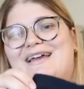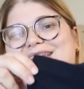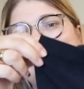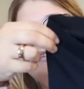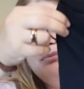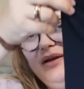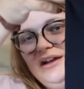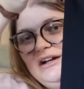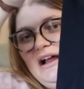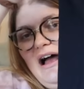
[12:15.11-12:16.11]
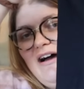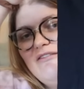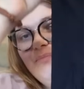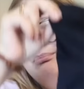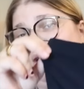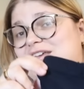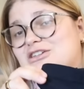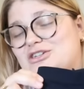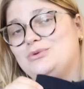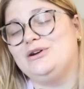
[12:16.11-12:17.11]
and that is a pair of bike
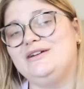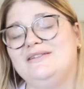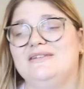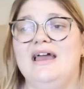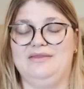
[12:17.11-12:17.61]
shorts.